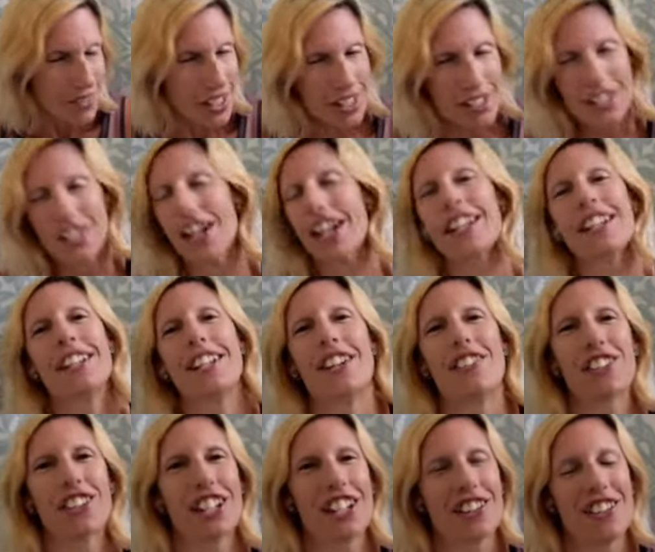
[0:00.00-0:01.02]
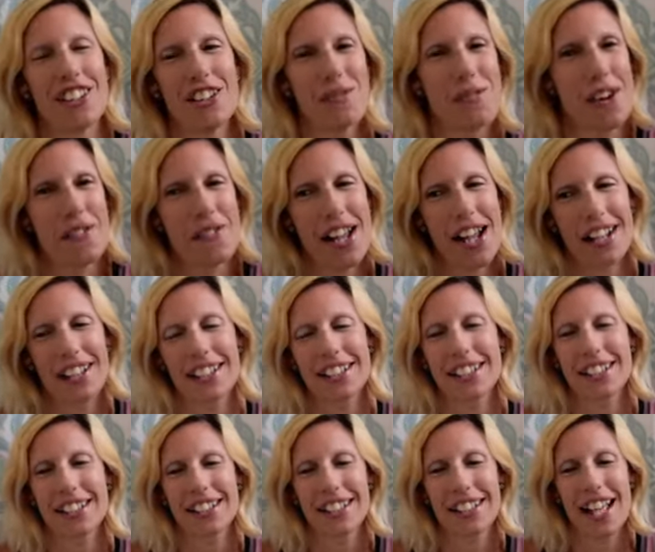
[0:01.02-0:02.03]
So I can never get rid of my van.
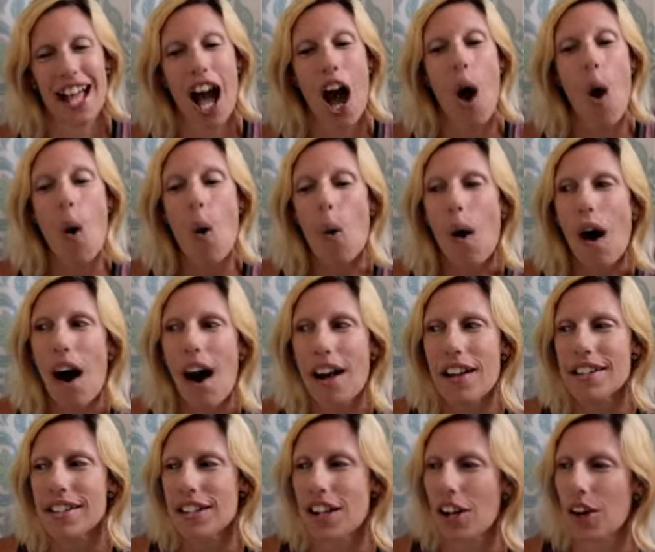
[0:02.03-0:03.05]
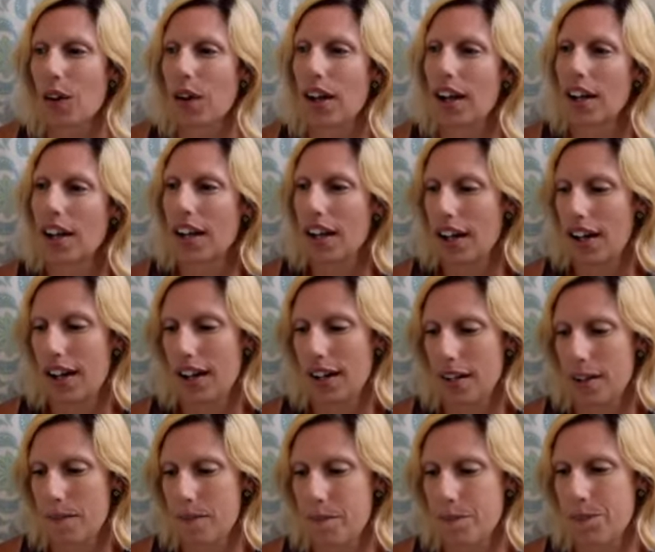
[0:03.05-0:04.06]
Oh,
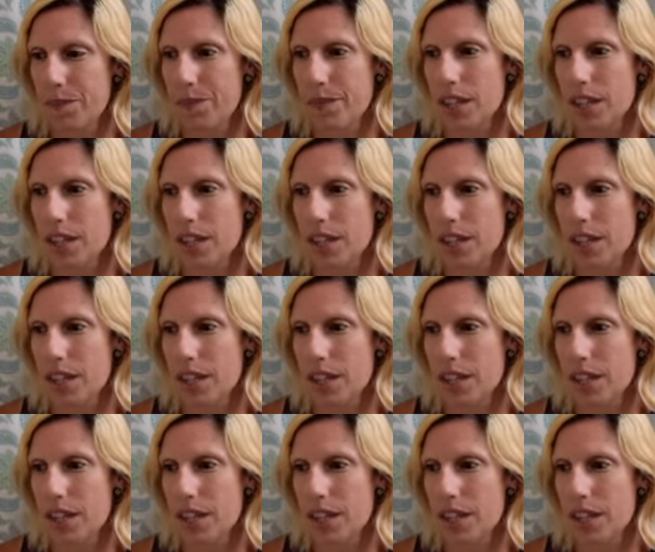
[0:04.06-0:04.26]
also,